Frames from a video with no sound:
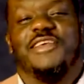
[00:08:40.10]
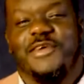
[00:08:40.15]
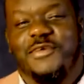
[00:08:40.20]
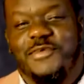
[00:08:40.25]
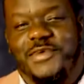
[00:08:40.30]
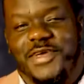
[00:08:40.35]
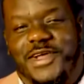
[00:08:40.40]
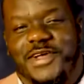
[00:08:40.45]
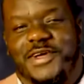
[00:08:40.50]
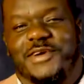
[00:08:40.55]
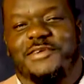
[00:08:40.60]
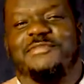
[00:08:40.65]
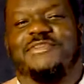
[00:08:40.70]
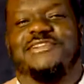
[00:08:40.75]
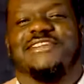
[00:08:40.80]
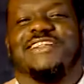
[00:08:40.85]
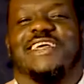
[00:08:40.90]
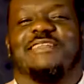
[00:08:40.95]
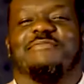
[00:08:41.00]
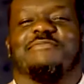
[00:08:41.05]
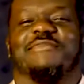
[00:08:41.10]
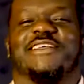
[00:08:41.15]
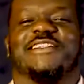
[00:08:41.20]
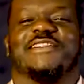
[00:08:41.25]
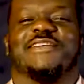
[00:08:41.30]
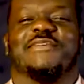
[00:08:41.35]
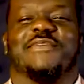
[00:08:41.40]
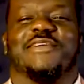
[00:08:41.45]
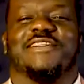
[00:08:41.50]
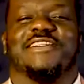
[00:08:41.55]
you will come to that
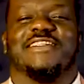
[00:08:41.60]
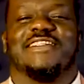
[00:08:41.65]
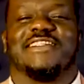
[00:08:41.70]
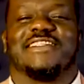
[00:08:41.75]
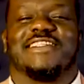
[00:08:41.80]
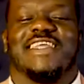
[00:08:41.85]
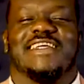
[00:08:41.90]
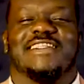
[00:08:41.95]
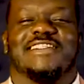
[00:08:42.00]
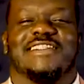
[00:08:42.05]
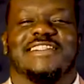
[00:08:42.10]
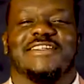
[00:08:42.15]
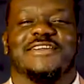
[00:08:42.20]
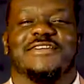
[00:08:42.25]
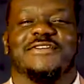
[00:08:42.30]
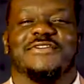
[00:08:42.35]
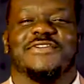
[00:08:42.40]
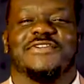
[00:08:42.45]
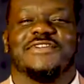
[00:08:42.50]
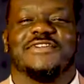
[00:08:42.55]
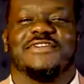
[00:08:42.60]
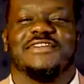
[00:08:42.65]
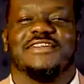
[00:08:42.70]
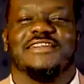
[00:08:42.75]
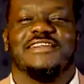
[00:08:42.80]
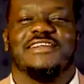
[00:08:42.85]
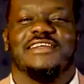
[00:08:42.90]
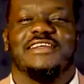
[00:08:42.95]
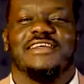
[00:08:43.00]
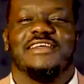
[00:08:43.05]
place of understanding also.
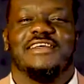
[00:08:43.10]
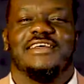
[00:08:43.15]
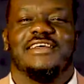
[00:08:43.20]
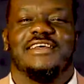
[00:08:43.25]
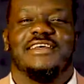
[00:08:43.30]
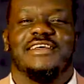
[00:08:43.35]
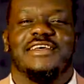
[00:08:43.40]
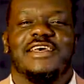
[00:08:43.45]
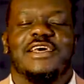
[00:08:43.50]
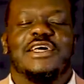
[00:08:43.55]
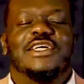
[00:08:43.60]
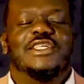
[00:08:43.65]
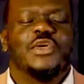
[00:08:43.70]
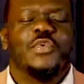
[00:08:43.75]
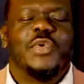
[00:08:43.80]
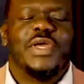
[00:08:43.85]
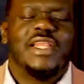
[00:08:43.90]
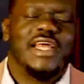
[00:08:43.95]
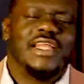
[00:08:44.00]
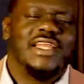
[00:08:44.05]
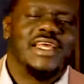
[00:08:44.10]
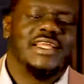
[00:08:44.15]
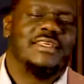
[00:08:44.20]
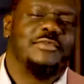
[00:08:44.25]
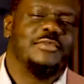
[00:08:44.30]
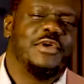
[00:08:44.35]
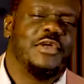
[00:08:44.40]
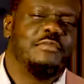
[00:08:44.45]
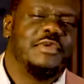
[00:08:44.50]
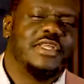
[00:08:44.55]
So when that
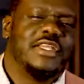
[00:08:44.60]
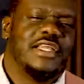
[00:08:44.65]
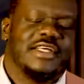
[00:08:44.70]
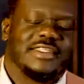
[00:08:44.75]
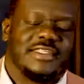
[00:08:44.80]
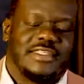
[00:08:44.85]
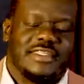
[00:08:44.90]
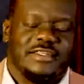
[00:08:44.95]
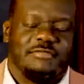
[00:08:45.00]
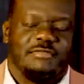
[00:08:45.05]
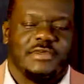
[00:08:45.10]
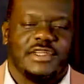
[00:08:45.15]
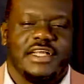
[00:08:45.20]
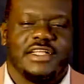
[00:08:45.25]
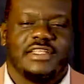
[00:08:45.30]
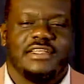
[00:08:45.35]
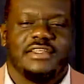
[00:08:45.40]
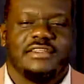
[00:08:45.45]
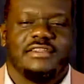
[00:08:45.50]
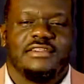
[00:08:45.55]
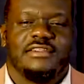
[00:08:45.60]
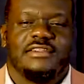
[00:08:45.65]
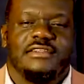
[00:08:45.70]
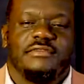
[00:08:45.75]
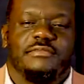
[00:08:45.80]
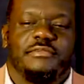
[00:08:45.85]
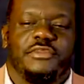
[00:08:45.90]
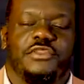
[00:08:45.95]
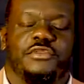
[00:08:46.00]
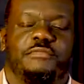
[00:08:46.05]
Adeboye made that statement that
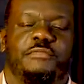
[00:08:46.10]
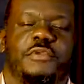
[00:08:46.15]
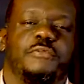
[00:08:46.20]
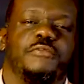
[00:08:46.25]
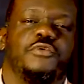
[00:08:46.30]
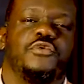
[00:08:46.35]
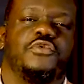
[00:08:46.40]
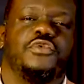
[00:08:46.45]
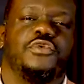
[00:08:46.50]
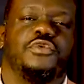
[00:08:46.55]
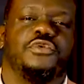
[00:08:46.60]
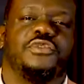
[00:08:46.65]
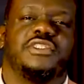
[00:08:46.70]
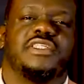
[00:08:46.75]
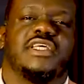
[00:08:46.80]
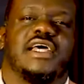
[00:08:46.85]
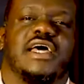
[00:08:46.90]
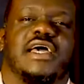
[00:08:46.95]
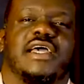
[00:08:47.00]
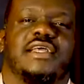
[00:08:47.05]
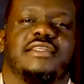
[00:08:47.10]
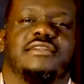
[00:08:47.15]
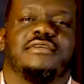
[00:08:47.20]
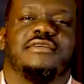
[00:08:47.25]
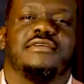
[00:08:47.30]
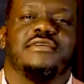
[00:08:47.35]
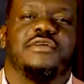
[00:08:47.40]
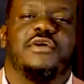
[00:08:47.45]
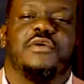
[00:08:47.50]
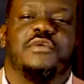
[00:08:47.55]
people who don't tithe
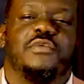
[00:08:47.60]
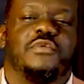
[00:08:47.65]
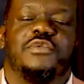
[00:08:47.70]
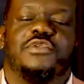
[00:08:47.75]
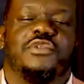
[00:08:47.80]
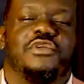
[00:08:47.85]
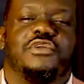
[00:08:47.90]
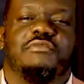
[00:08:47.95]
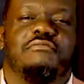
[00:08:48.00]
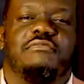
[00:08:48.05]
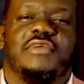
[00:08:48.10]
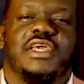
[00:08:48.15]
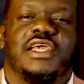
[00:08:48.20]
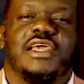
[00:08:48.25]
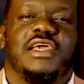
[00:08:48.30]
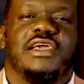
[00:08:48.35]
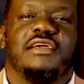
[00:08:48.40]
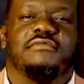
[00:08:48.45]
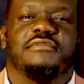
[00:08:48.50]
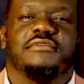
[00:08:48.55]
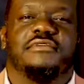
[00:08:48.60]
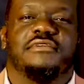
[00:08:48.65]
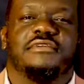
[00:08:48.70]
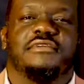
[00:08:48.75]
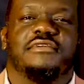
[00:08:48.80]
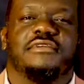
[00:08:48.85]
will not make heaven.